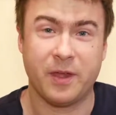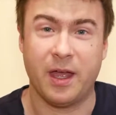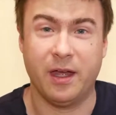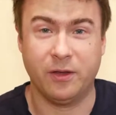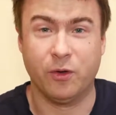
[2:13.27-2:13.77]

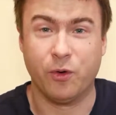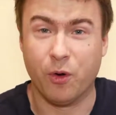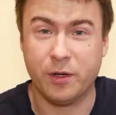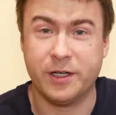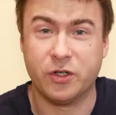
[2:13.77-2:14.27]
And the
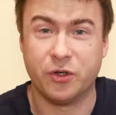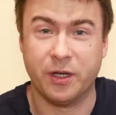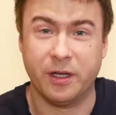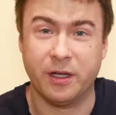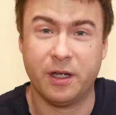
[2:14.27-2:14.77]
goal is
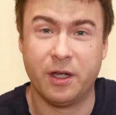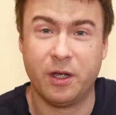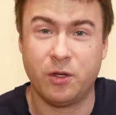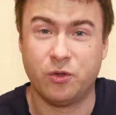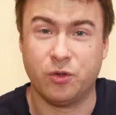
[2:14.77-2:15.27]
actually
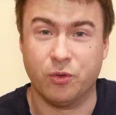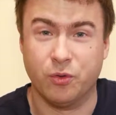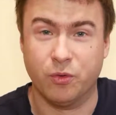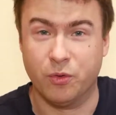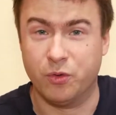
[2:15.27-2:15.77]

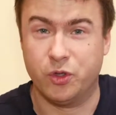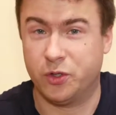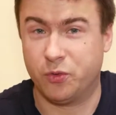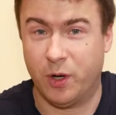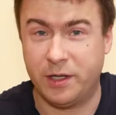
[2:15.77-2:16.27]
to
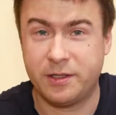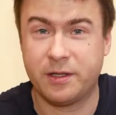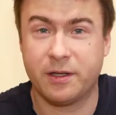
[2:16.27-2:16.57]
just wait,